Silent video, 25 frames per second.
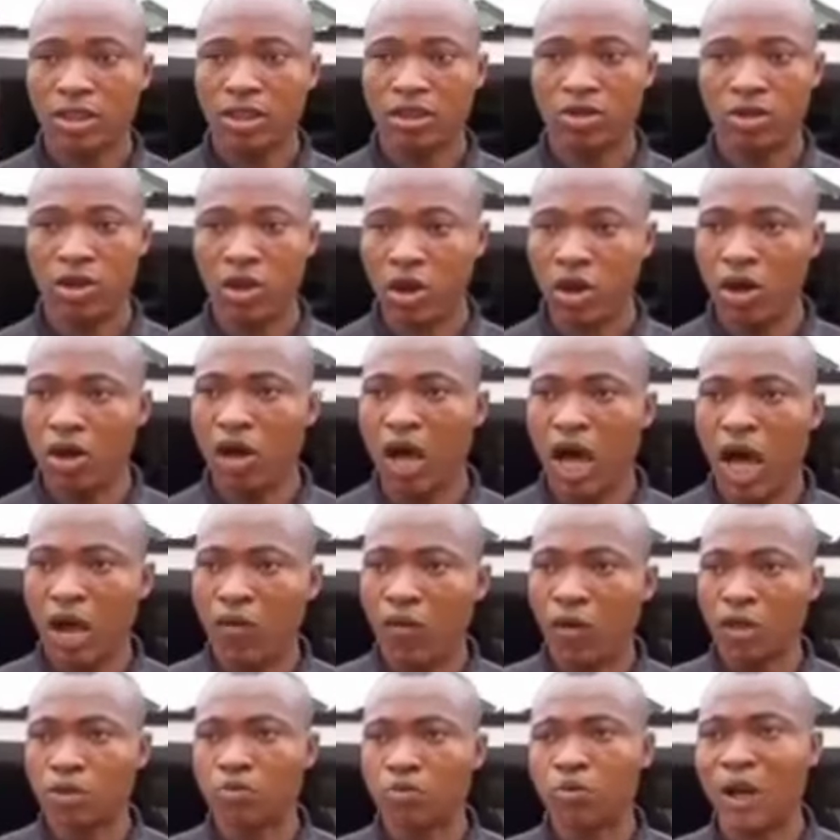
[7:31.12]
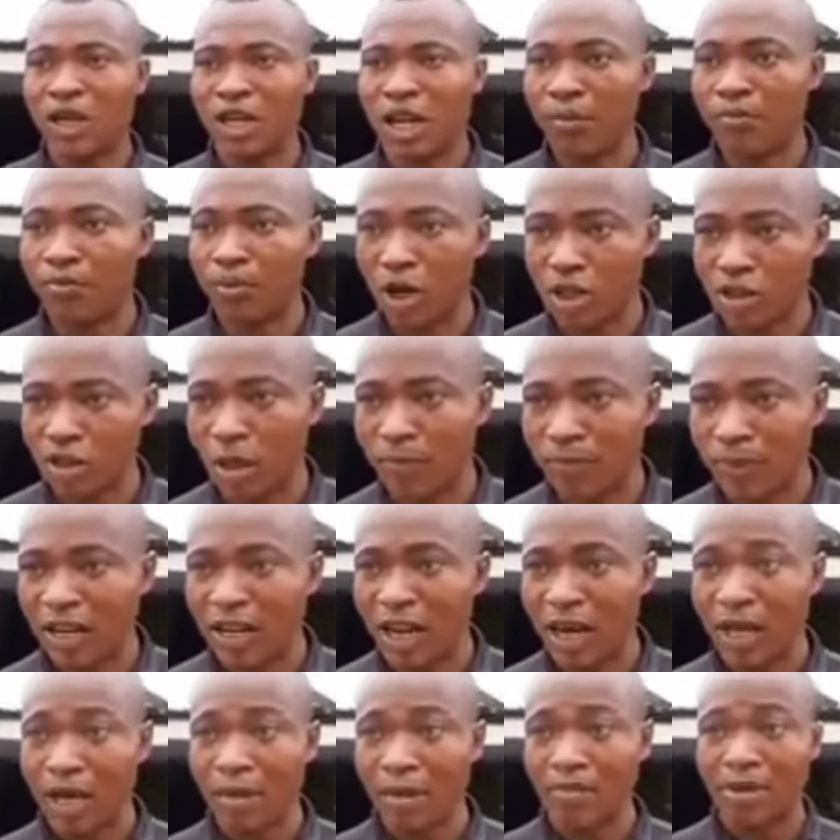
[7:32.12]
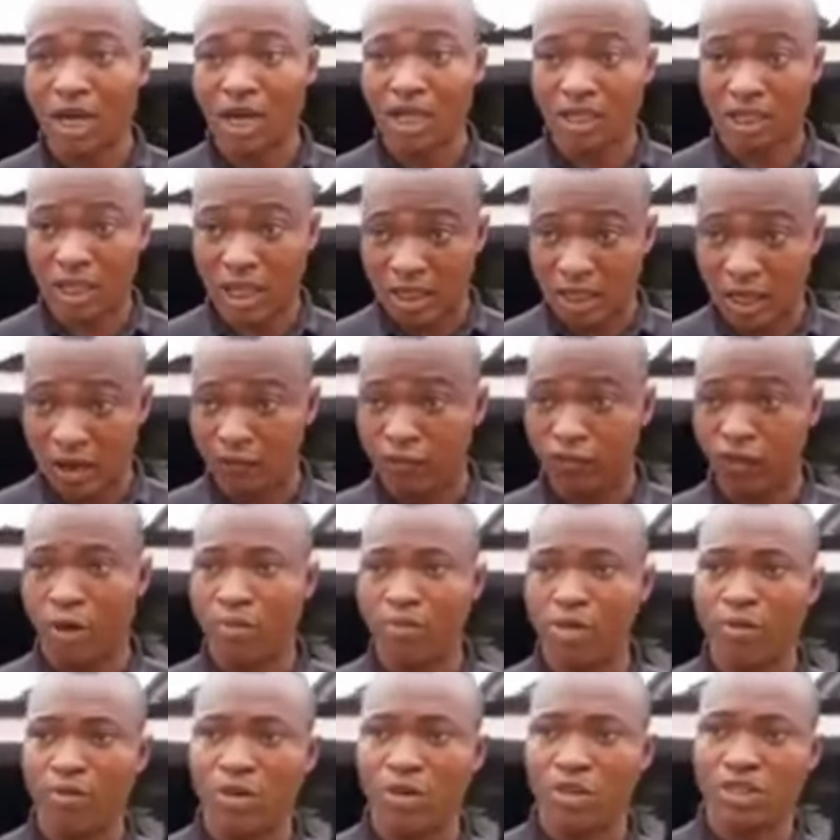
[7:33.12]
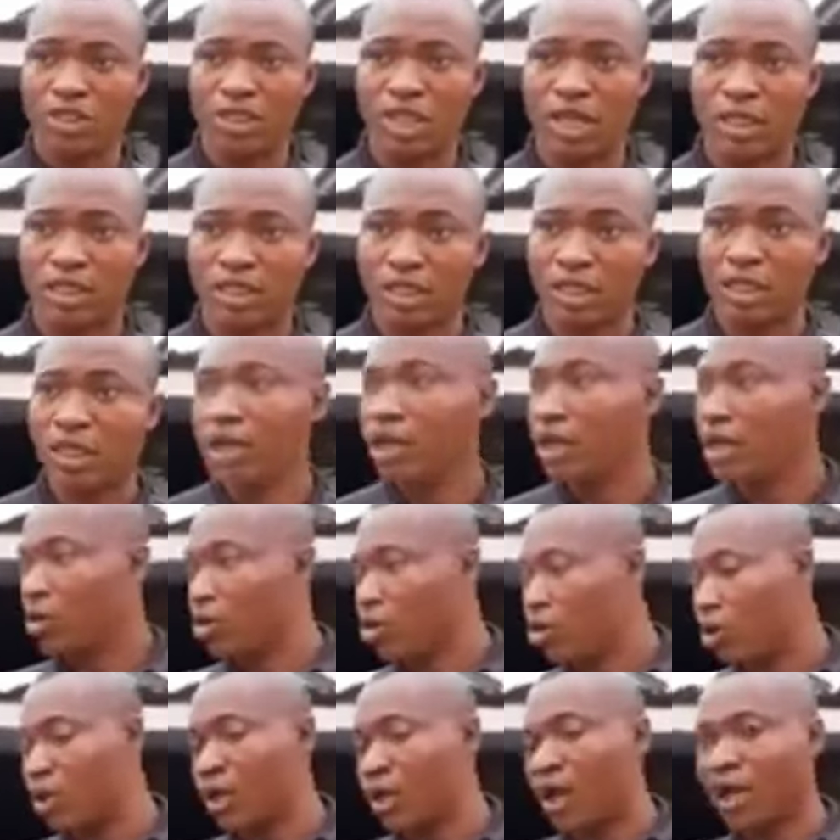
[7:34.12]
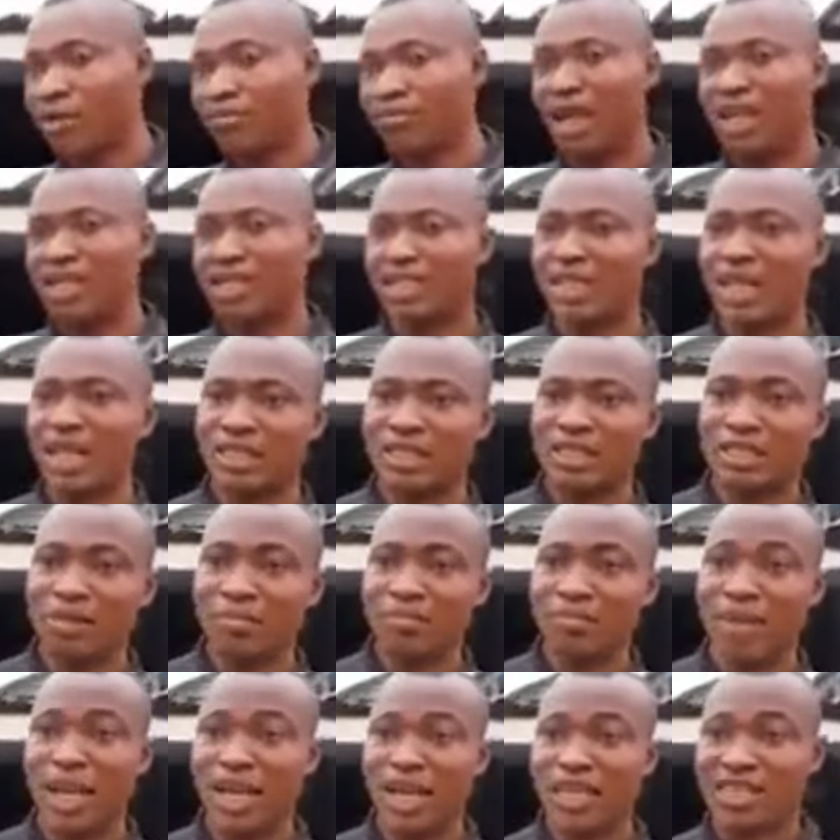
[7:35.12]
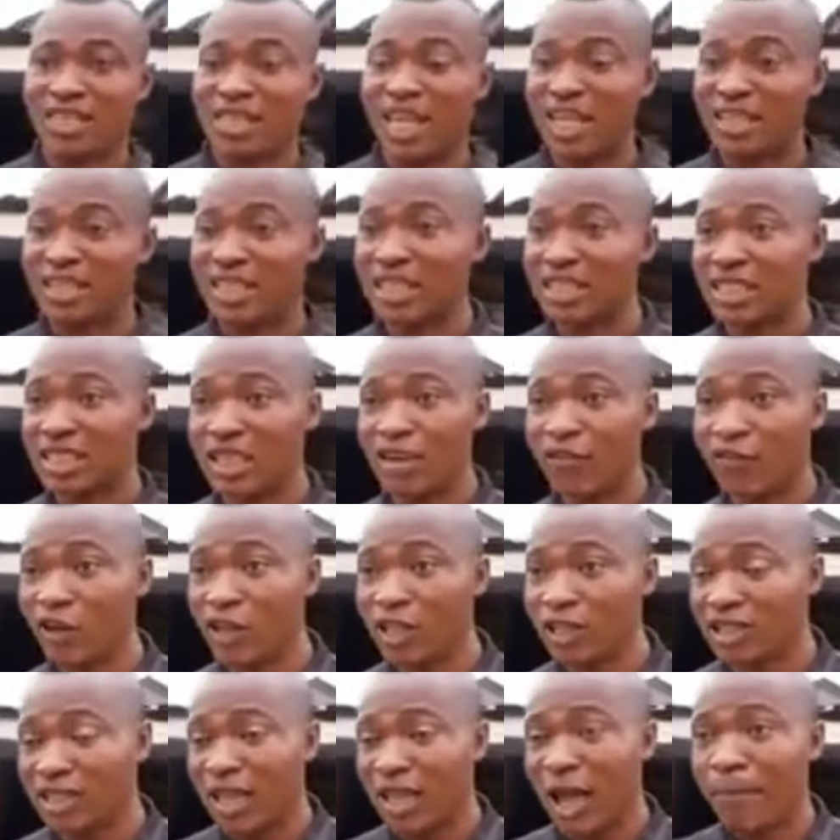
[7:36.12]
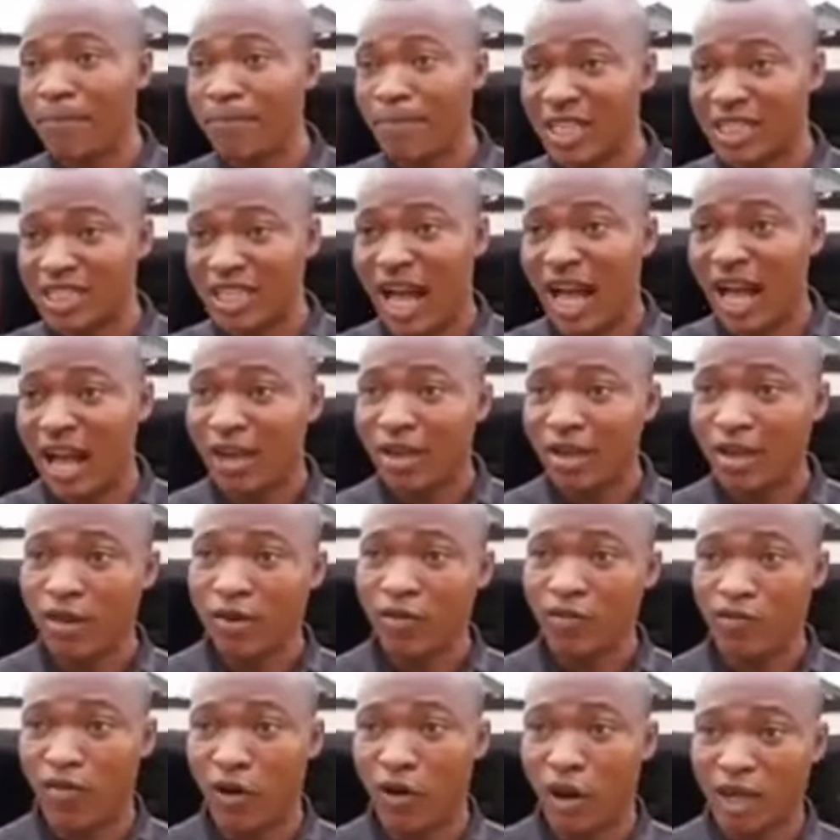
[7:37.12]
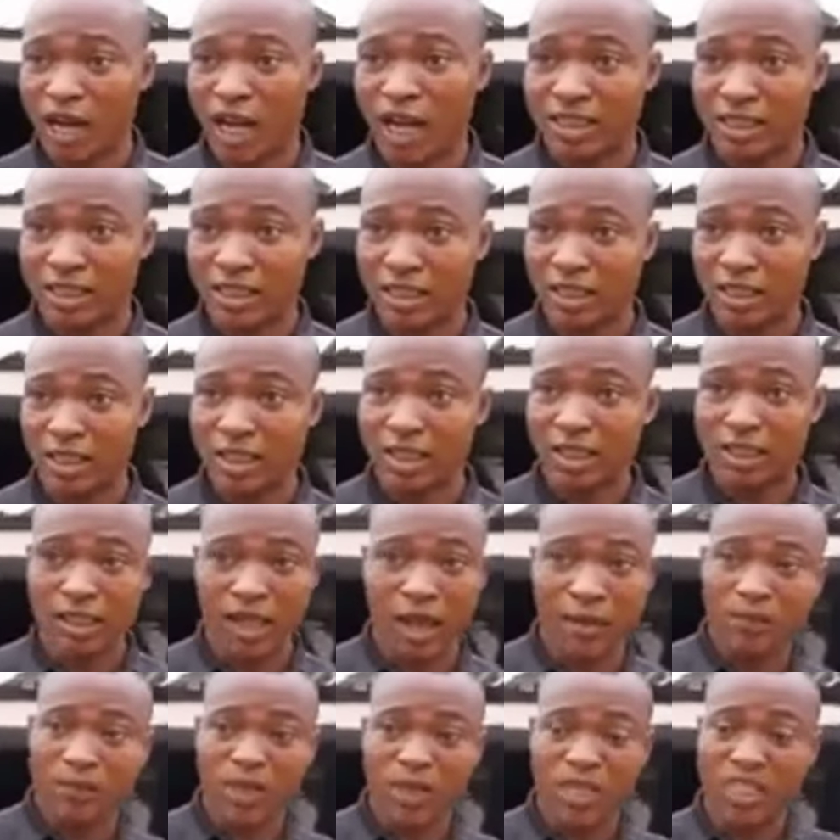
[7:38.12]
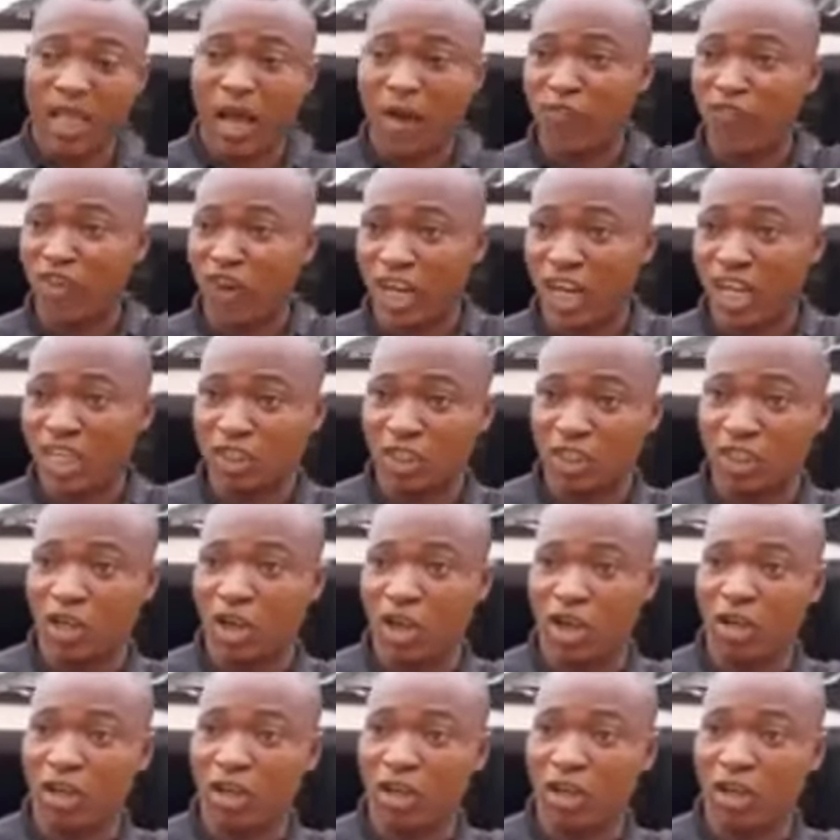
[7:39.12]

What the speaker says: No, I was born and brought up in Anambra State. I'm from Imo State. Look at my state. My state is even Sambisa Forest. Sambisa Forest